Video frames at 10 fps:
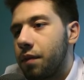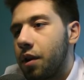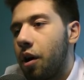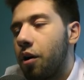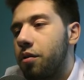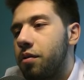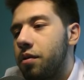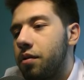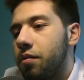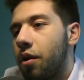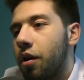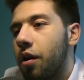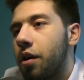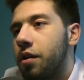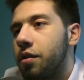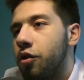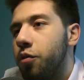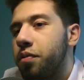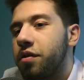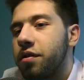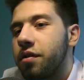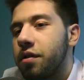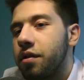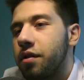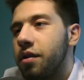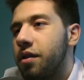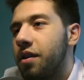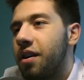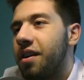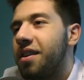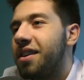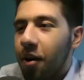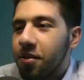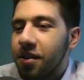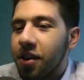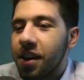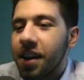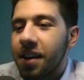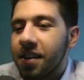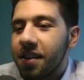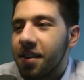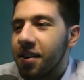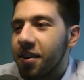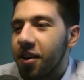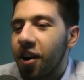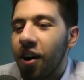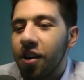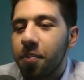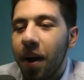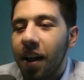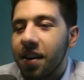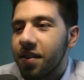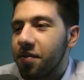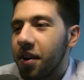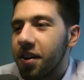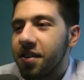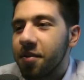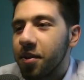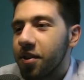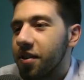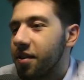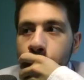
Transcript: Oh, wrong card. Oops. Huh. I wasn't looking. Their color palette is very similar.